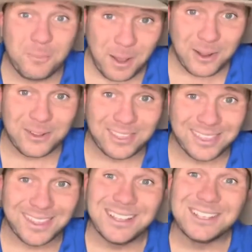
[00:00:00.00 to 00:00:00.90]

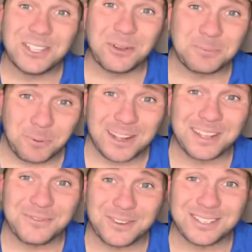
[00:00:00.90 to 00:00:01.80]
both. So it's pretty
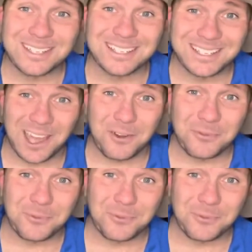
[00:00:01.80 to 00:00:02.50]
confusing stuff.